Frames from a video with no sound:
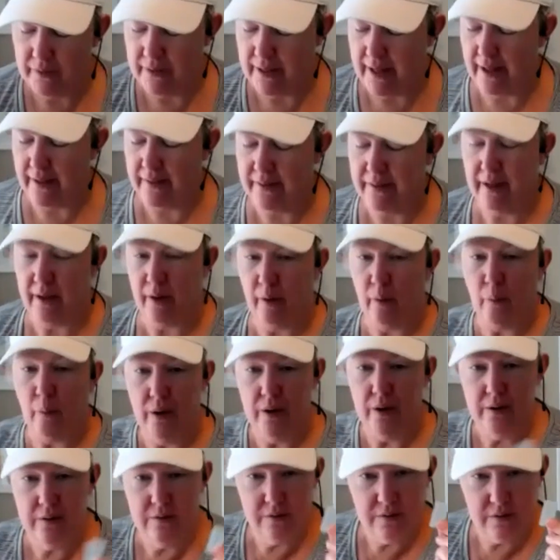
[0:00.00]
where that thing
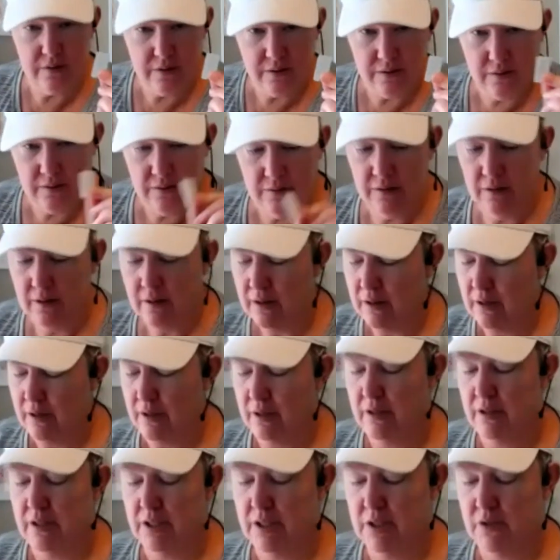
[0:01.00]
was.
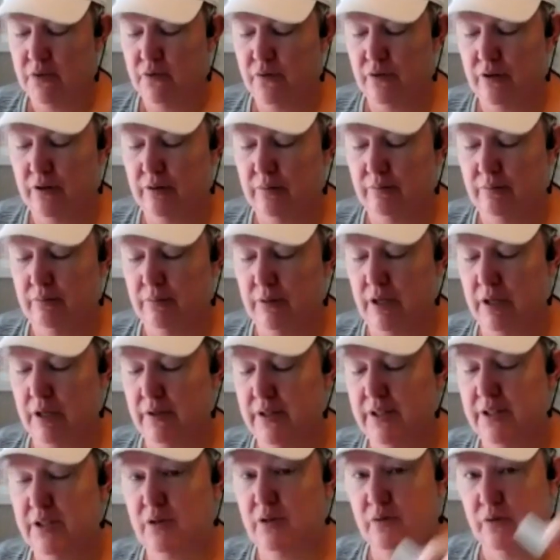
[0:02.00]
It's from
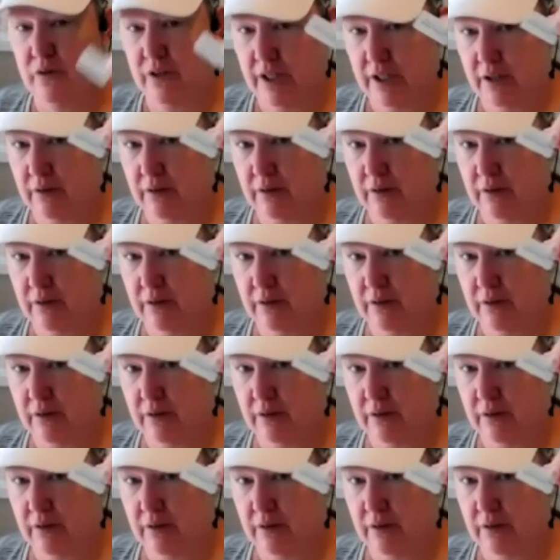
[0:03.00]
the Silver